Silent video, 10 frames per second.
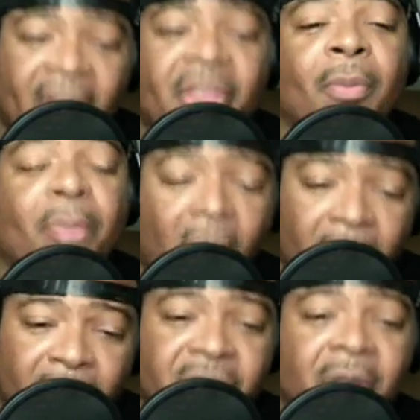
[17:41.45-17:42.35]
their
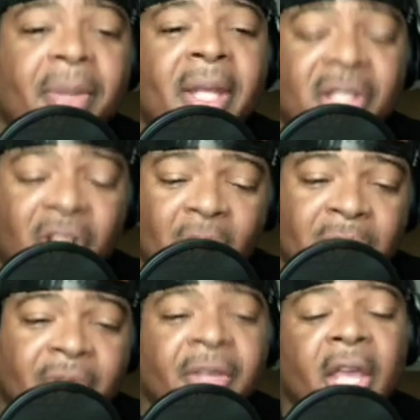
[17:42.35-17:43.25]
partnership in terms of,